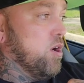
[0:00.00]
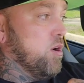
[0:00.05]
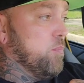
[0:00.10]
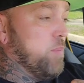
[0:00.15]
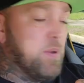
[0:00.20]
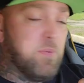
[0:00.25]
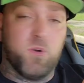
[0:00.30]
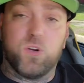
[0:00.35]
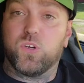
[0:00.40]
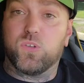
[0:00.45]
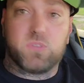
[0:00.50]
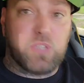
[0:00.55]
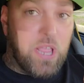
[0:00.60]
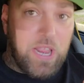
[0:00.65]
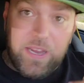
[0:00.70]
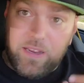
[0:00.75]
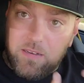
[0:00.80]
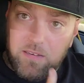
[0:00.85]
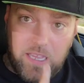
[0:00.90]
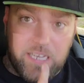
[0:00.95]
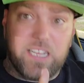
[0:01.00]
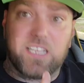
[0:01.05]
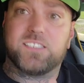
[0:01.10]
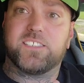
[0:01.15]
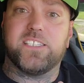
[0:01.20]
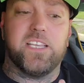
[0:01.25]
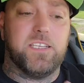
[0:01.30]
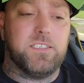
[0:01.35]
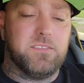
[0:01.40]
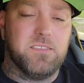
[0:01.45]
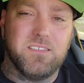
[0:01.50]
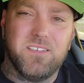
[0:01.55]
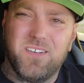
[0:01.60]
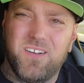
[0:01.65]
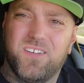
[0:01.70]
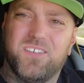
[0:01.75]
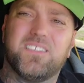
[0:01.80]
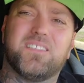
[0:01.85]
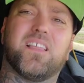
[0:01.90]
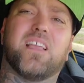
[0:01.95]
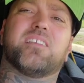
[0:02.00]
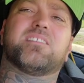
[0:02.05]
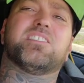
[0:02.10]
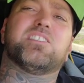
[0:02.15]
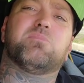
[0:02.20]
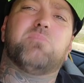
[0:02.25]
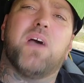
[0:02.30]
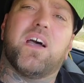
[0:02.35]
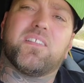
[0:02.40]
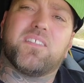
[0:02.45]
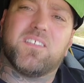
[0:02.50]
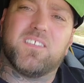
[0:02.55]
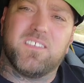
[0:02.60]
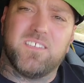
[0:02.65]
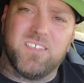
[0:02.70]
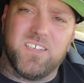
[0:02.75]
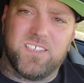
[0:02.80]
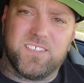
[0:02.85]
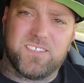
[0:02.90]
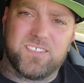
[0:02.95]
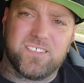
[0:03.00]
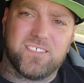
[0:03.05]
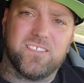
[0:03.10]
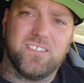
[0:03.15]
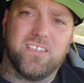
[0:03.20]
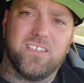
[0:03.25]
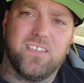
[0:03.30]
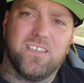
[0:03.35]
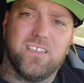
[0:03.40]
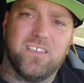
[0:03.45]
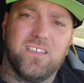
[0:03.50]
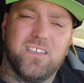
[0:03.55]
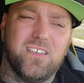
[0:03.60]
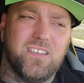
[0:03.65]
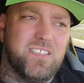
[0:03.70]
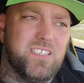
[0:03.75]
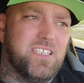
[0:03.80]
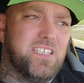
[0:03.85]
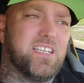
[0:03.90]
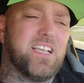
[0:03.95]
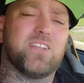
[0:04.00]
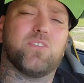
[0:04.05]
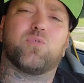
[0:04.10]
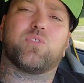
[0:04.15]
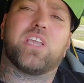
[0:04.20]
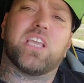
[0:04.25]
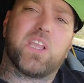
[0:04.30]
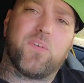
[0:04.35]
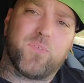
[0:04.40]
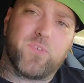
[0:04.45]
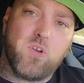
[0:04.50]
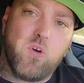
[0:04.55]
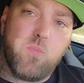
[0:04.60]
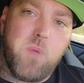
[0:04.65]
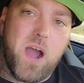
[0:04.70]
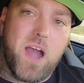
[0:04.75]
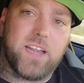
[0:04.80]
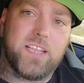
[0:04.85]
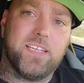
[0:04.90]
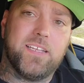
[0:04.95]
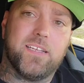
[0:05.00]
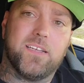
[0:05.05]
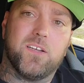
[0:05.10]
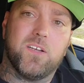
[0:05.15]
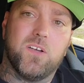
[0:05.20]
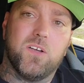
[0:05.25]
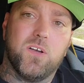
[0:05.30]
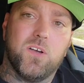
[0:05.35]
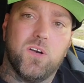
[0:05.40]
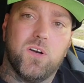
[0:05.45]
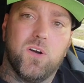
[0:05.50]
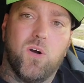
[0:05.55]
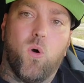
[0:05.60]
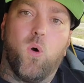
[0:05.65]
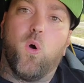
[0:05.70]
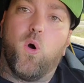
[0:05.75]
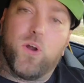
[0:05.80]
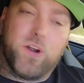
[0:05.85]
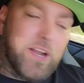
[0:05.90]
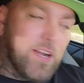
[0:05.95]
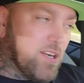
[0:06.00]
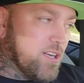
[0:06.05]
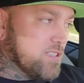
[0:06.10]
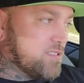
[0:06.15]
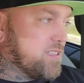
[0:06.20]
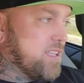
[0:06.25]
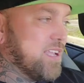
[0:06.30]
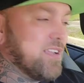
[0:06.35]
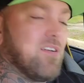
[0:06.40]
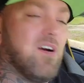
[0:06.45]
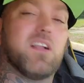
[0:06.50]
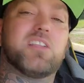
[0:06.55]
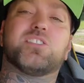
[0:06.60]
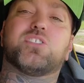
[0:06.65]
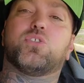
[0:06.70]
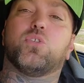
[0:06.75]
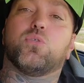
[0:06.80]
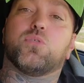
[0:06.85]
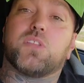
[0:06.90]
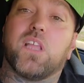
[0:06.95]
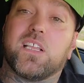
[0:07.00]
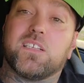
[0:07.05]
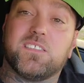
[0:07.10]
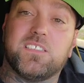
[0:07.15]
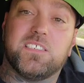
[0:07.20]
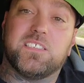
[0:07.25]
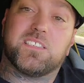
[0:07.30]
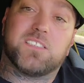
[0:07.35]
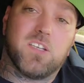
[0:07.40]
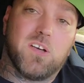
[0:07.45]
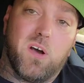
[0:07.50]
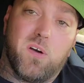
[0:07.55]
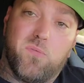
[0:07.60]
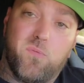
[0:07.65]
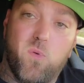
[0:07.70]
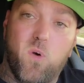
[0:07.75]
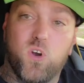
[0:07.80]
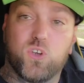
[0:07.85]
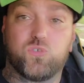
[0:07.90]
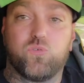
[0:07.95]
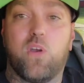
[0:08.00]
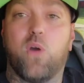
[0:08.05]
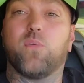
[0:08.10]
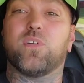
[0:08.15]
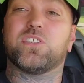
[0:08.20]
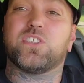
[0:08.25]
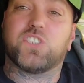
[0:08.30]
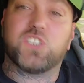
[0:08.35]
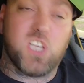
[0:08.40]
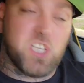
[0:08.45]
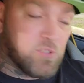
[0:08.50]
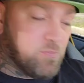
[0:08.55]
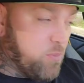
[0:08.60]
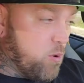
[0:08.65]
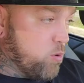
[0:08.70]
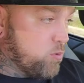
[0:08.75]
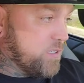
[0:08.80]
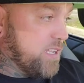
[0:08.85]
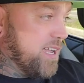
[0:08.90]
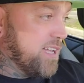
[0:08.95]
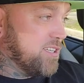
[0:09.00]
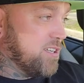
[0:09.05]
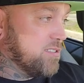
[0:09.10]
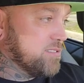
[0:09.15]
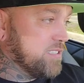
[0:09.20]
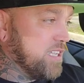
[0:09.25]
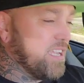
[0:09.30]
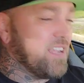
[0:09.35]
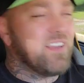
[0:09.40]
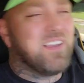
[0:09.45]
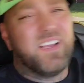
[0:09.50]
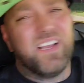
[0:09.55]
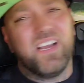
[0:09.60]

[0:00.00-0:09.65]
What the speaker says: People are going to think, like I said, oh, he thinks he's better than us. He ain't got no kicking for nobody. Or they're going to think, oh, this dude thinks he's tough. Walks around with his chest poked out all day.